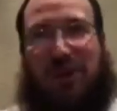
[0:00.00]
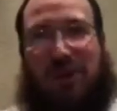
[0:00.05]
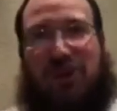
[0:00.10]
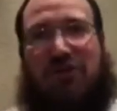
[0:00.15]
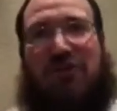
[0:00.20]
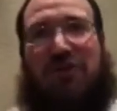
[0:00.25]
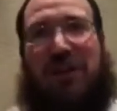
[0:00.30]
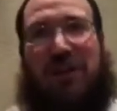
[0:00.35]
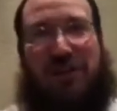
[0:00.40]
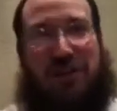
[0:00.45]

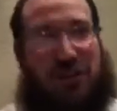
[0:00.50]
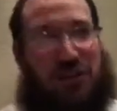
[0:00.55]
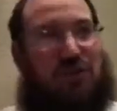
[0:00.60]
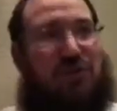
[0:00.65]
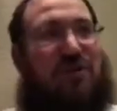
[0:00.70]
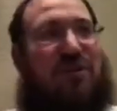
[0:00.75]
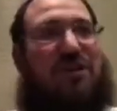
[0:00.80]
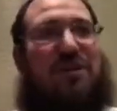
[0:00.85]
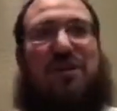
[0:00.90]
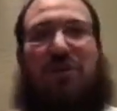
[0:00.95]
tree
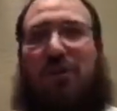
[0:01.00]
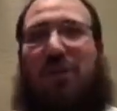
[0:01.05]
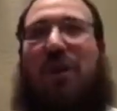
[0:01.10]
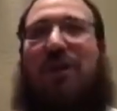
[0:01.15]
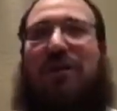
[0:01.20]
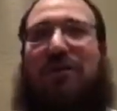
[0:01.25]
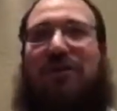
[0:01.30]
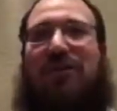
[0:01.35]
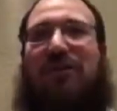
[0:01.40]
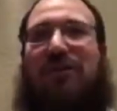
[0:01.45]
uses the
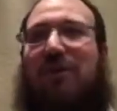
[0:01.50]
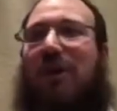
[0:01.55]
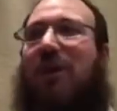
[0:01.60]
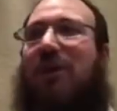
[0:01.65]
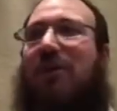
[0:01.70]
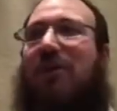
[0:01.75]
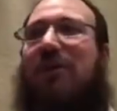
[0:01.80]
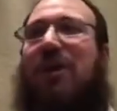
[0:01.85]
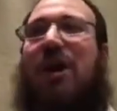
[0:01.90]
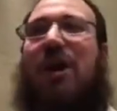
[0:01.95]
water for
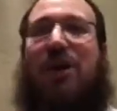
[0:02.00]
growth,